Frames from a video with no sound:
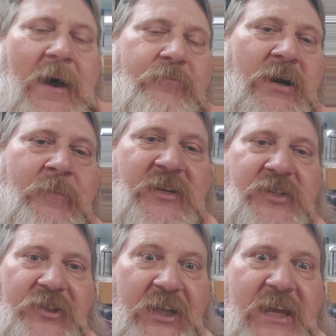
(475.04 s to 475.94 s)
pretty much
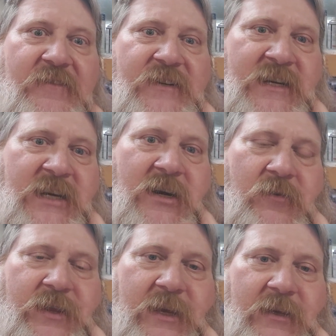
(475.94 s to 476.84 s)
lived in here
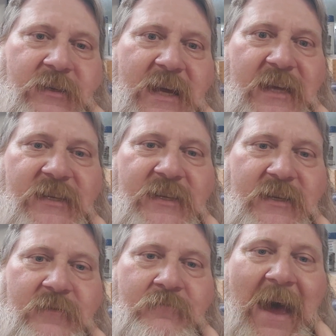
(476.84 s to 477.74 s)
with a dust
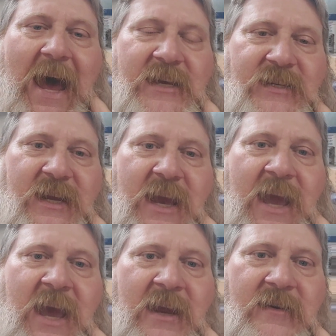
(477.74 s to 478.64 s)
mask
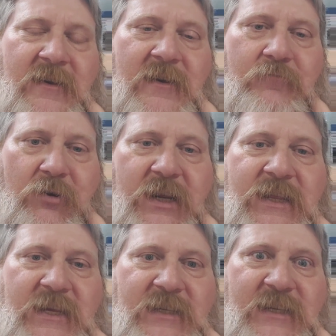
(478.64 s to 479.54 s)
and
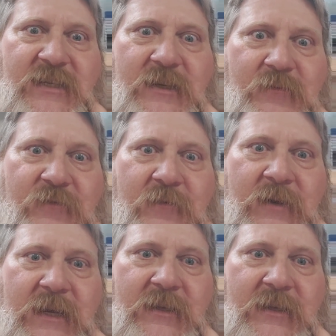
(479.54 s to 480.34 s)
breathing system for me